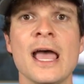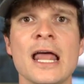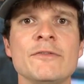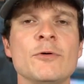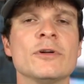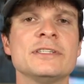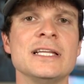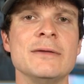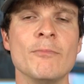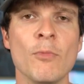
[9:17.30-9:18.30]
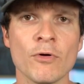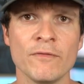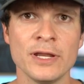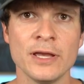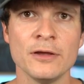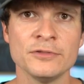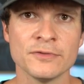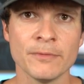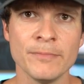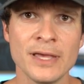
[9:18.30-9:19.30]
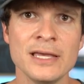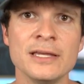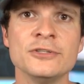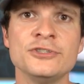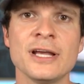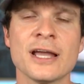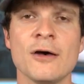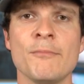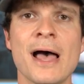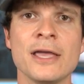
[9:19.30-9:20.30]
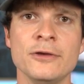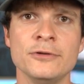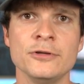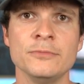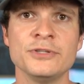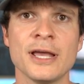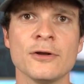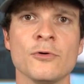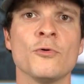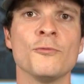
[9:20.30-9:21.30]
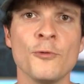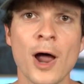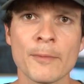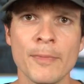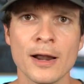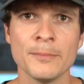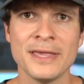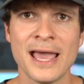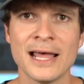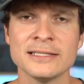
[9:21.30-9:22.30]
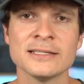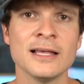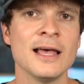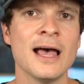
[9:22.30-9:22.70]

And if you want to see more videos from me, check out my YouTube channel, rockbottomcats.